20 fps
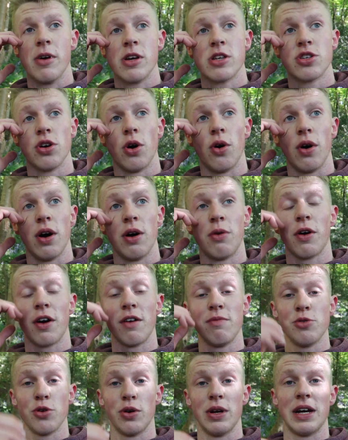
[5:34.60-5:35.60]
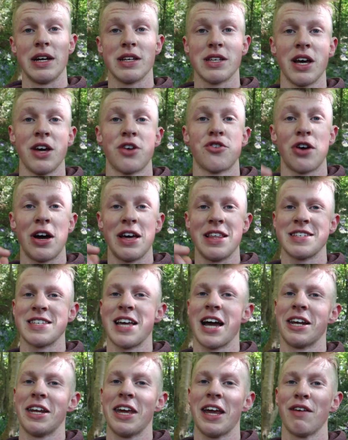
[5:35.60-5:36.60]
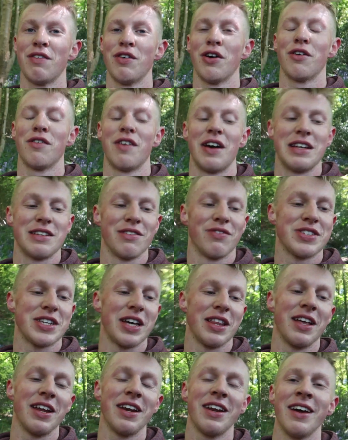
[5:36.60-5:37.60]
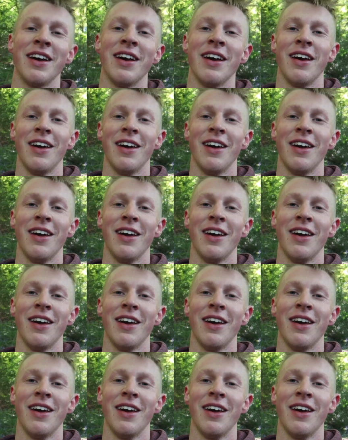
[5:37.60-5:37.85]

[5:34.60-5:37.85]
So what I'm doing is try this technique if you're revising for something.